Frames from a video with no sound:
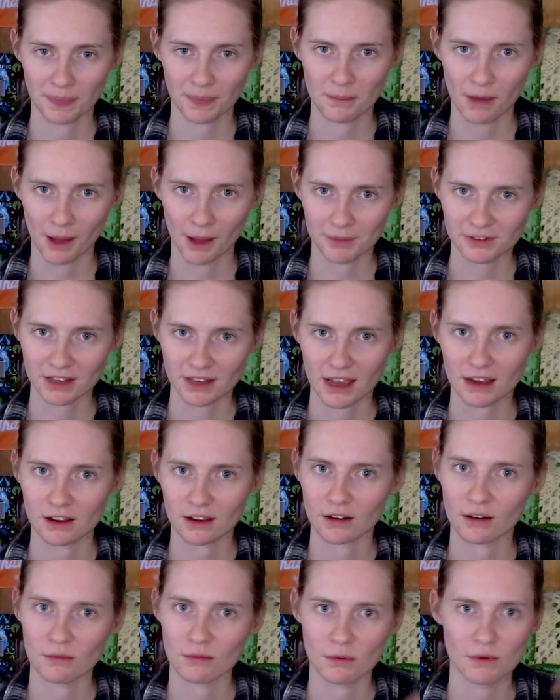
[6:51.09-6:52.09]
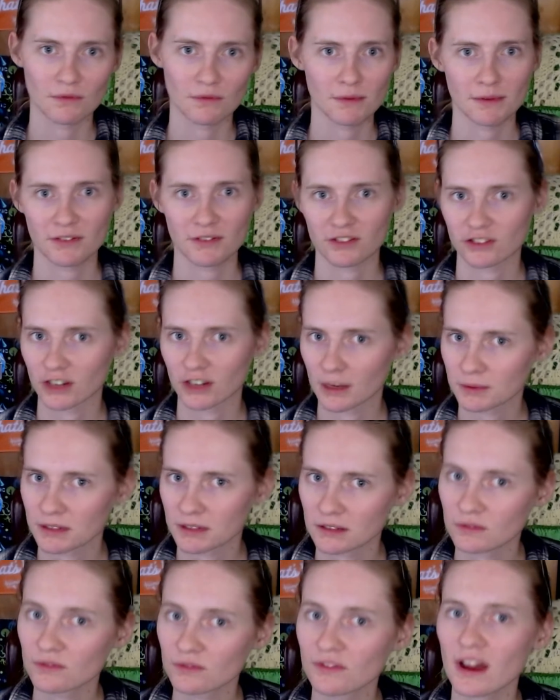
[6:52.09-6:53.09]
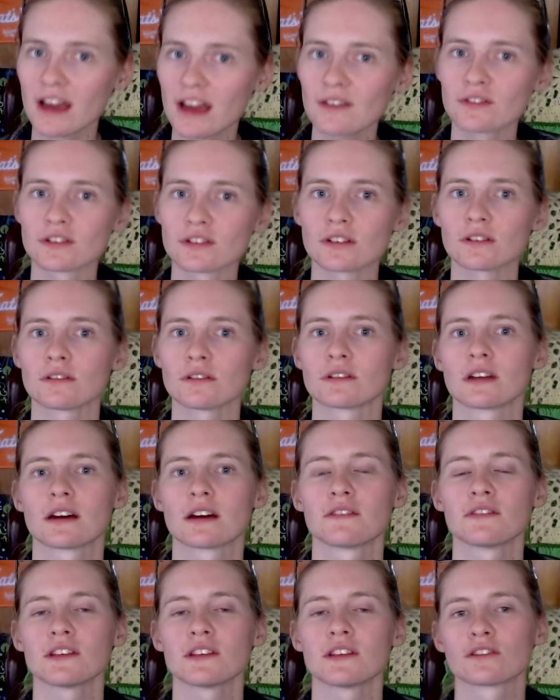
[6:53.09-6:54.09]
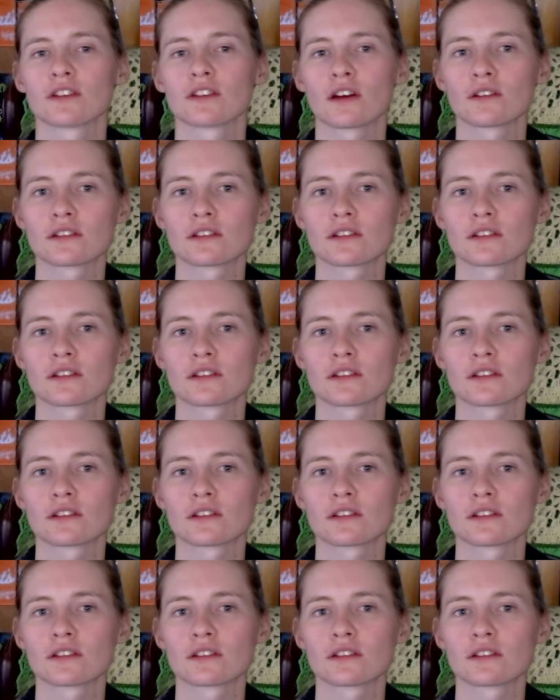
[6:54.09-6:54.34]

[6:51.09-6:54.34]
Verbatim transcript: Mob Psycho, and we'll be finishing up season five soon of this show.